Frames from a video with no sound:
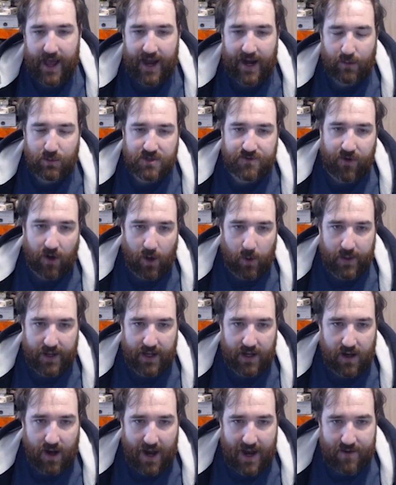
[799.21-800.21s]
And I was following
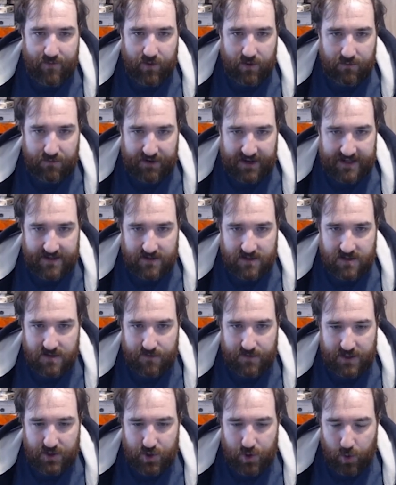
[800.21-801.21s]
a guide from Vince
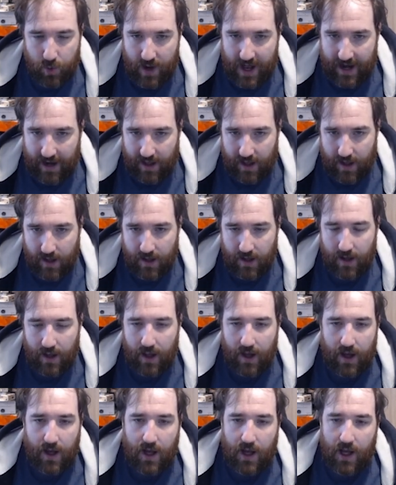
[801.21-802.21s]
Venturella,
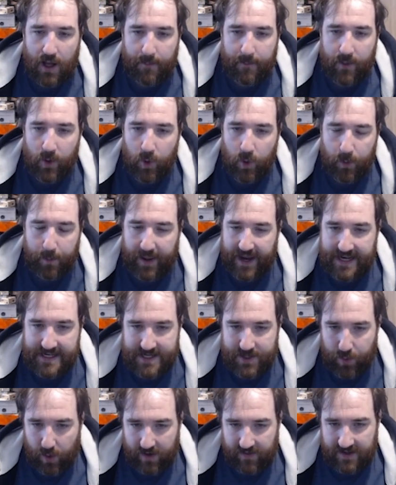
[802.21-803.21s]
who
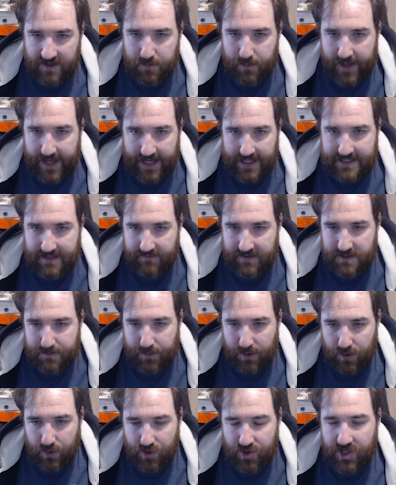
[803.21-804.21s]
painted one of these pigs in this
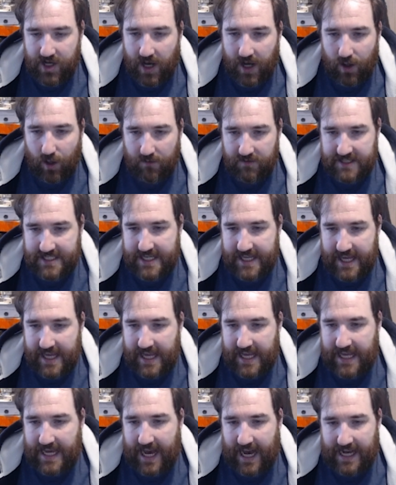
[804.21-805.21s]
blue style. Obviously,
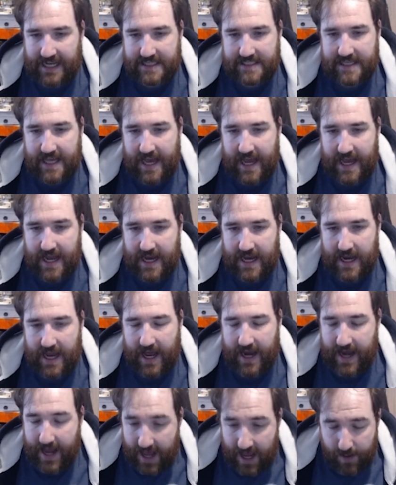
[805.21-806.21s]
he has
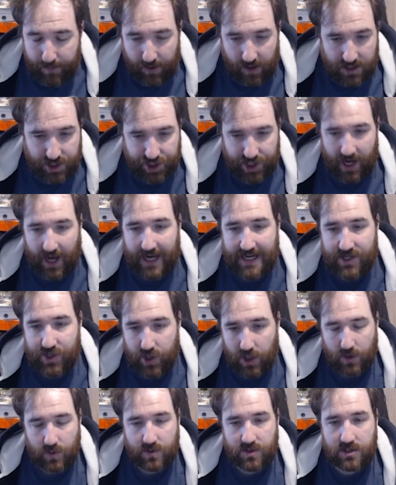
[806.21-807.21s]
an airbrush. I
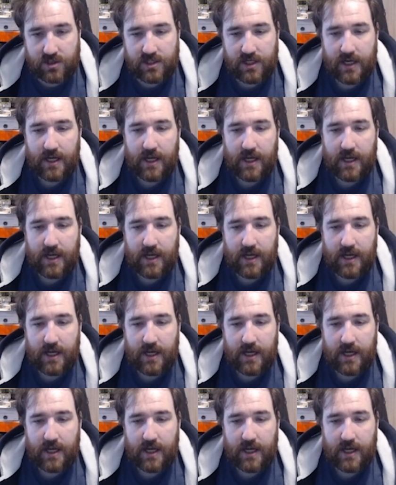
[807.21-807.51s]
don't.